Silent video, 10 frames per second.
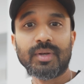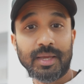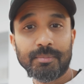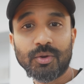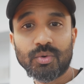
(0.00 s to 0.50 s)

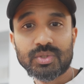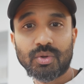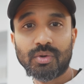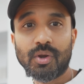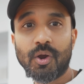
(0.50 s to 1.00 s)
Let me
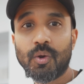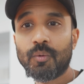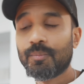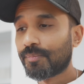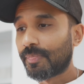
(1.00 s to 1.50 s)
also
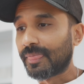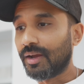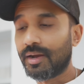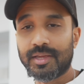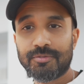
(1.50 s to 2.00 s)
know
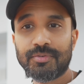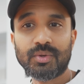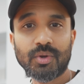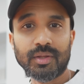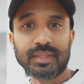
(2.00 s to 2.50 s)
if you
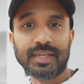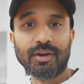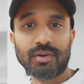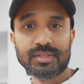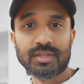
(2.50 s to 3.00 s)
got the
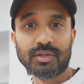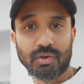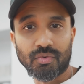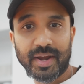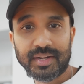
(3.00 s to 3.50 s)
answer
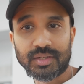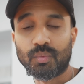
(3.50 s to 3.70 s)
correct,